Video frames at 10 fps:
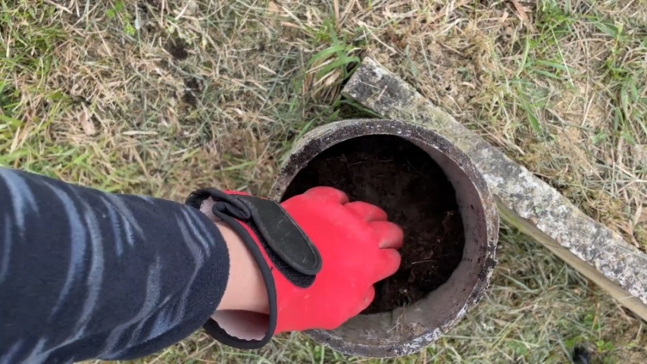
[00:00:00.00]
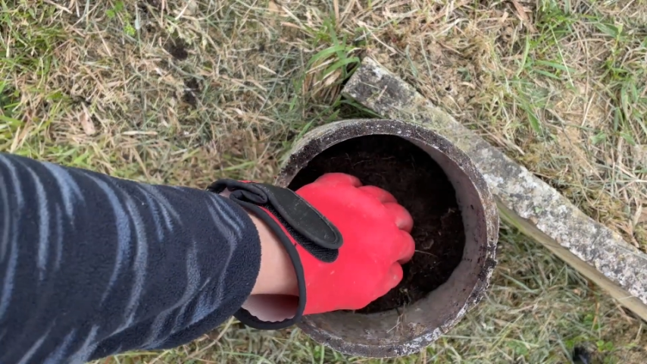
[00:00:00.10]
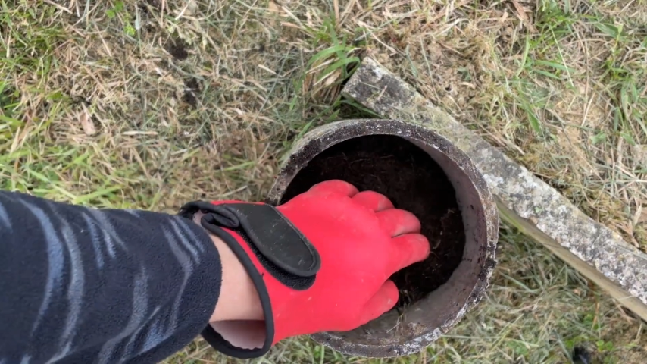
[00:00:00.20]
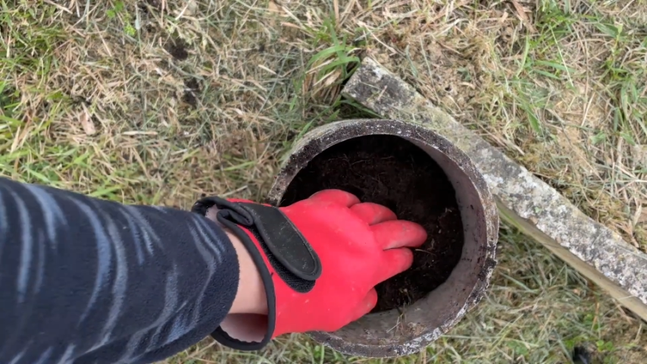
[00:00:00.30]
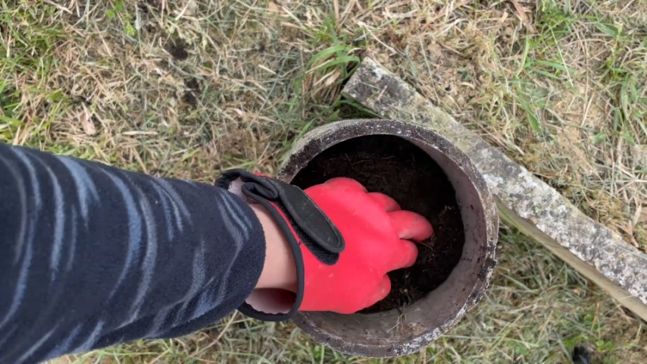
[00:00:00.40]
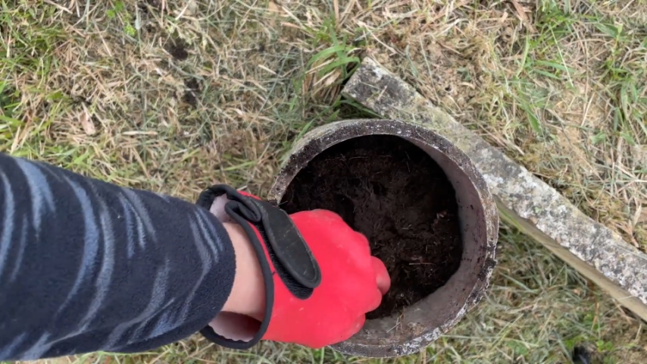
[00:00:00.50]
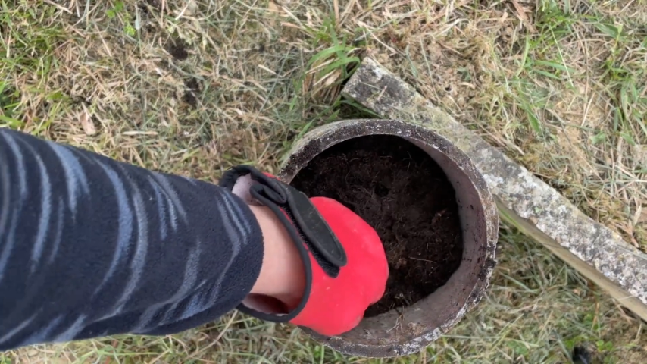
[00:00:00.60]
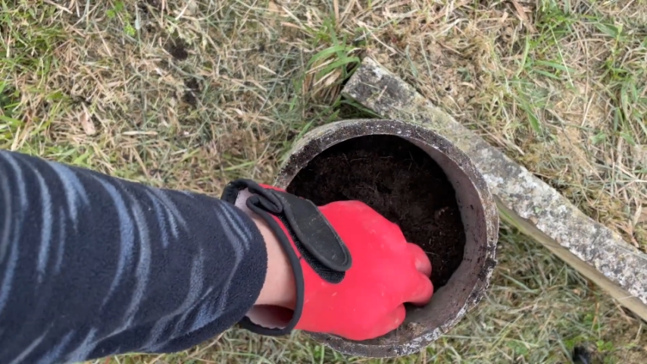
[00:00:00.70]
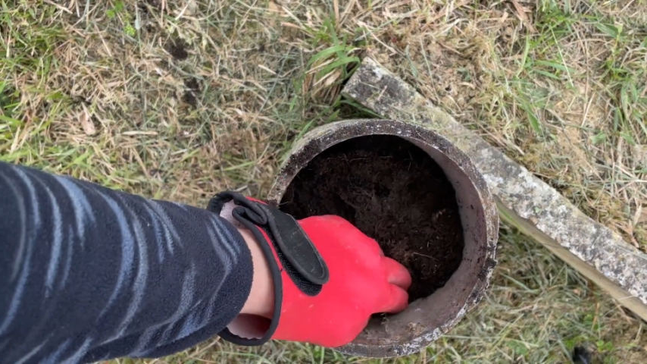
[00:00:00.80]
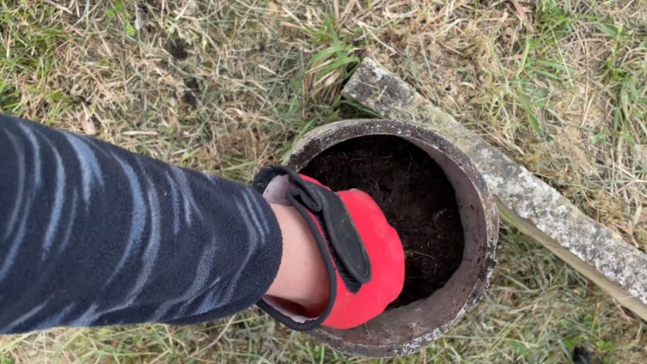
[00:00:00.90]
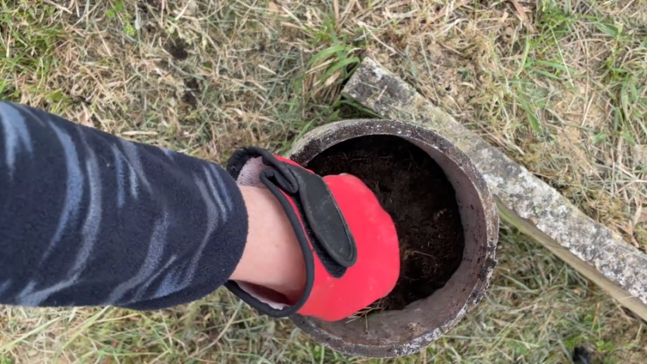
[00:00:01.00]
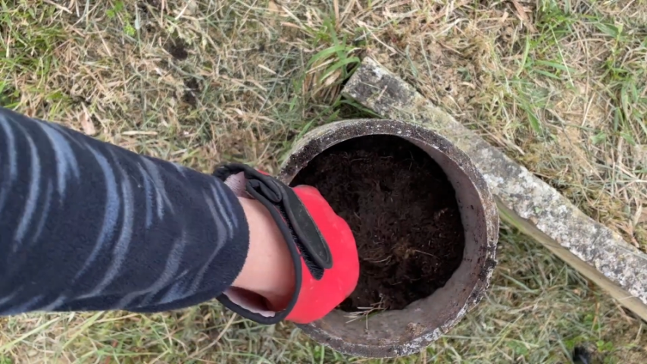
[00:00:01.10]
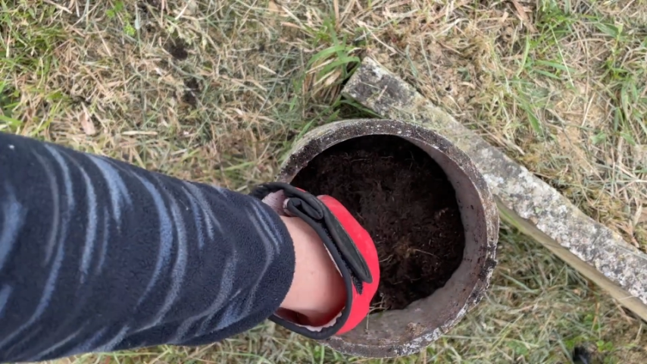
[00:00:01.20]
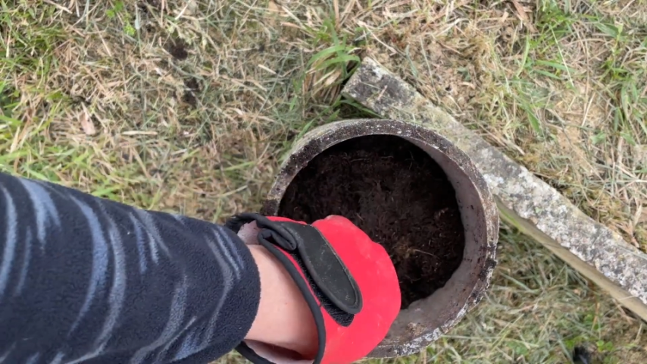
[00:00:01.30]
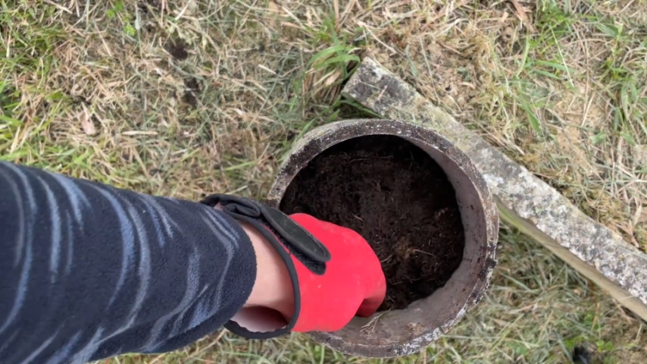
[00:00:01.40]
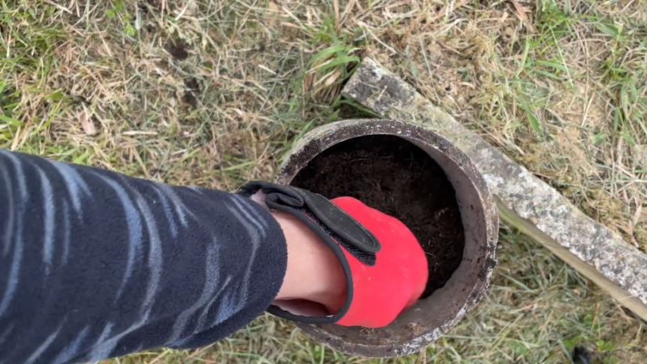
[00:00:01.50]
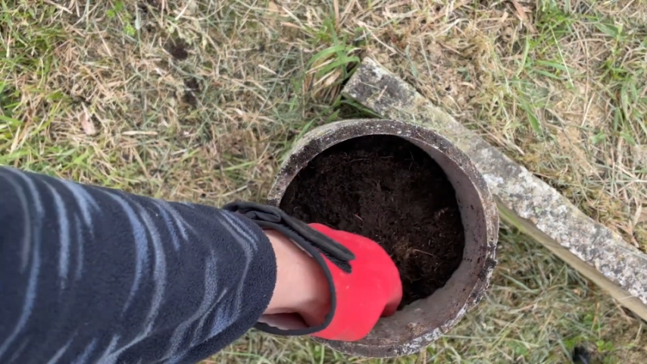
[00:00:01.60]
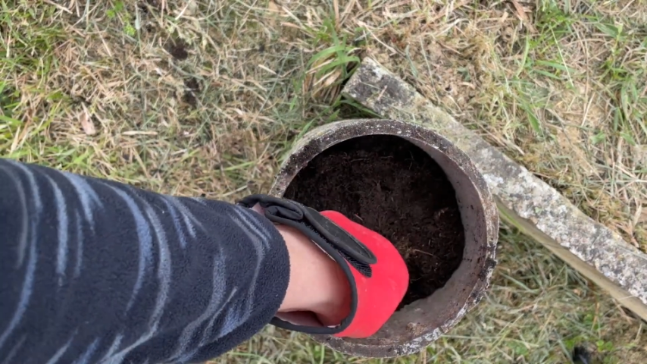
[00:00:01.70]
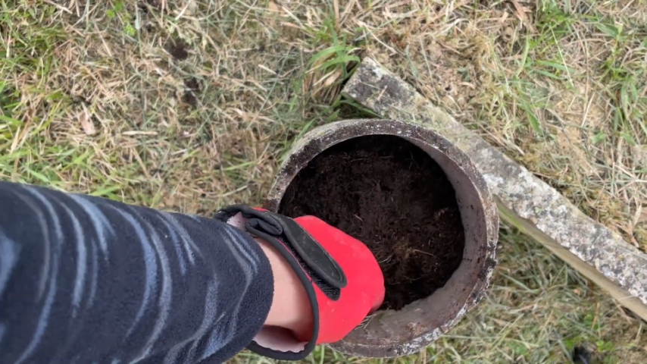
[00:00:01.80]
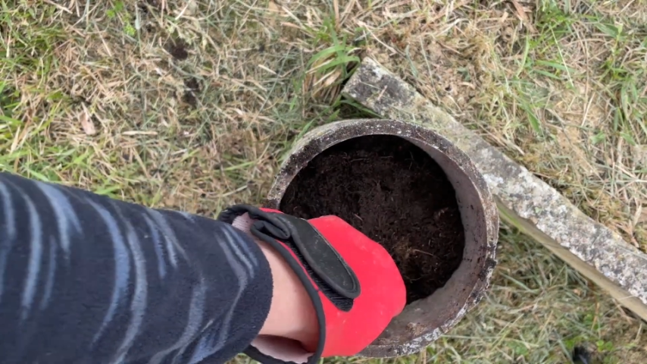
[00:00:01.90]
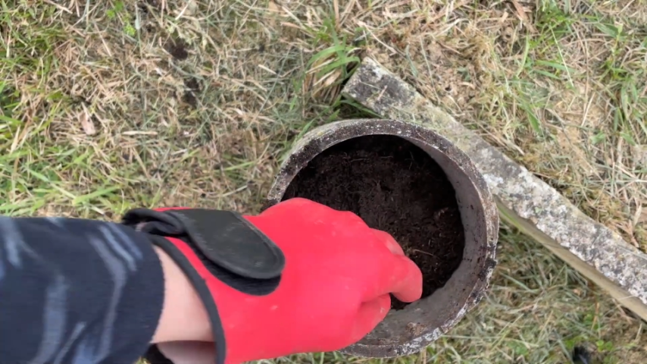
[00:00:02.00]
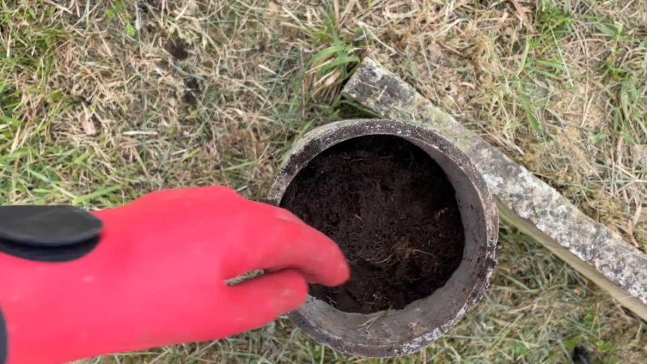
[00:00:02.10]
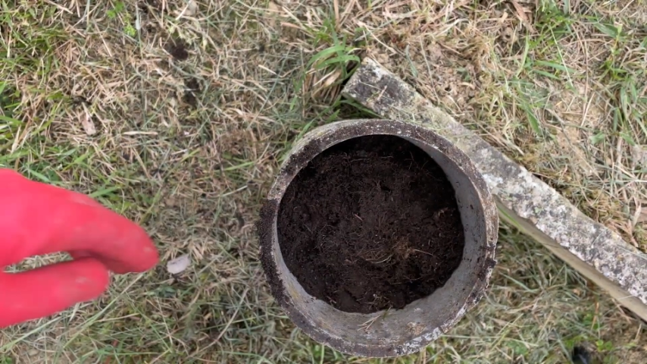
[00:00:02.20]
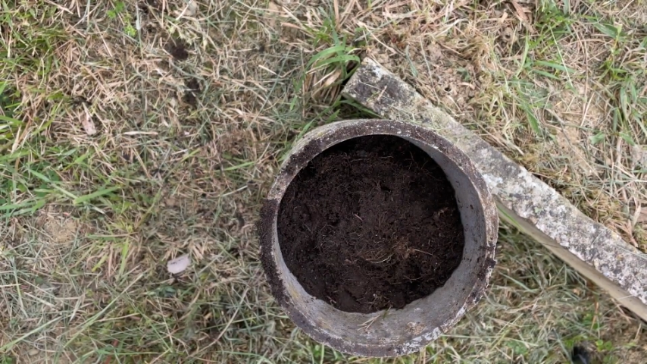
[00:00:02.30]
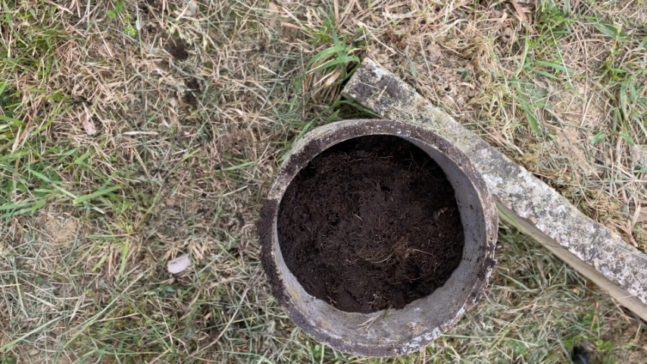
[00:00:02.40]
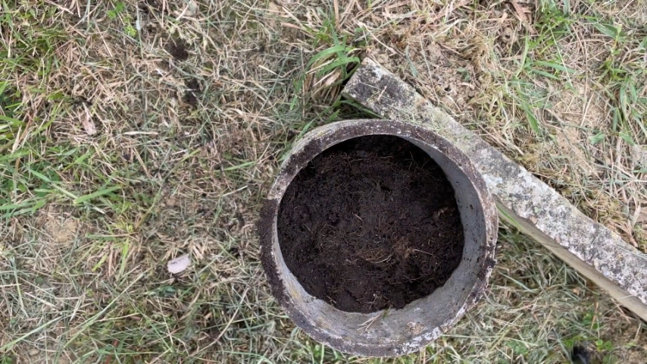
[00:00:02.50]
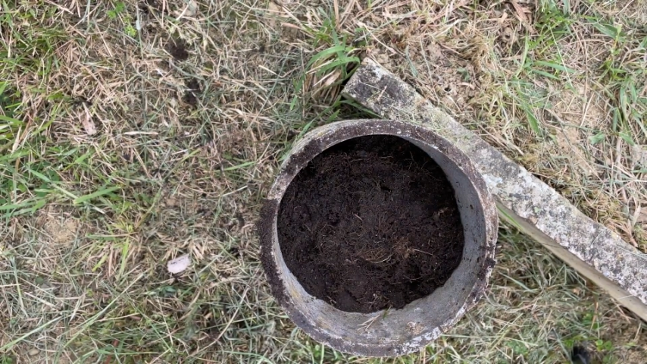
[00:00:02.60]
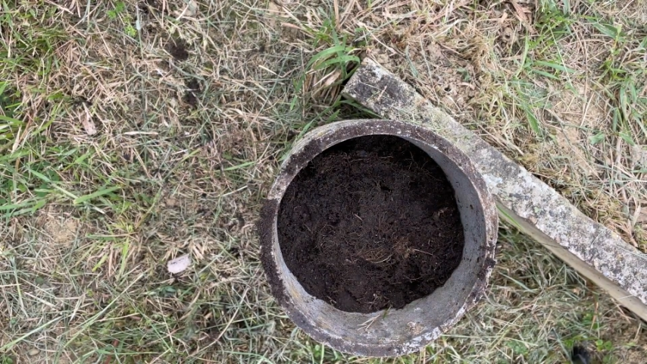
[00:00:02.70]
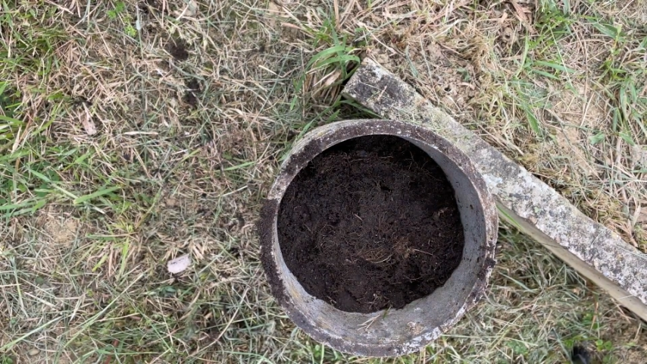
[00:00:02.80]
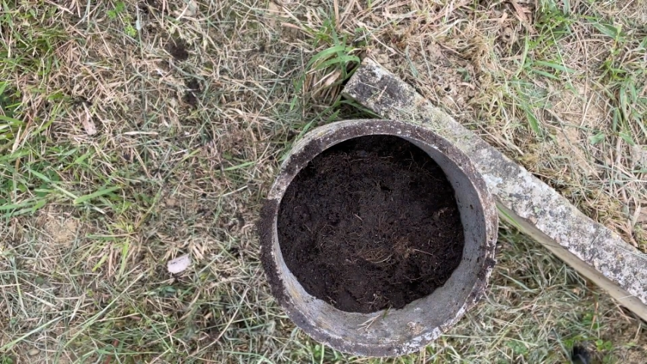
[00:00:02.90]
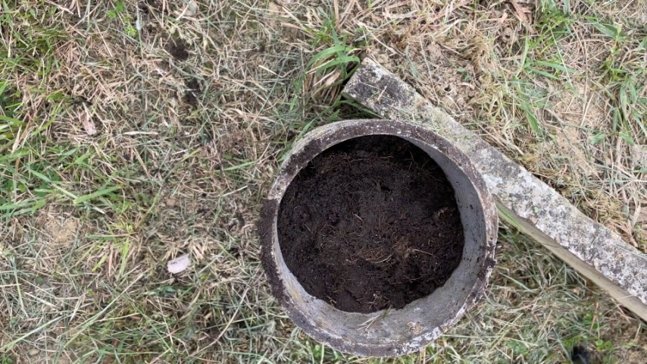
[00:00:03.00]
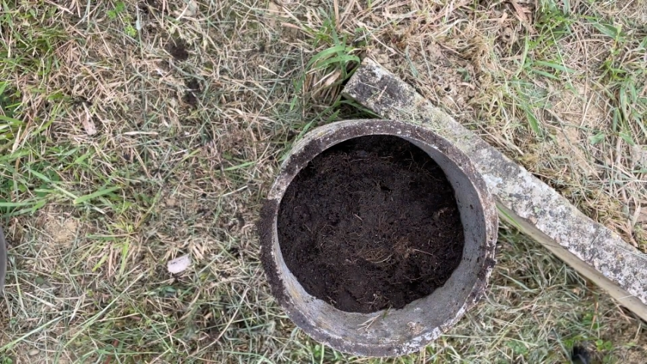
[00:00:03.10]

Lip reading: No face is visible, so there are no lips to read.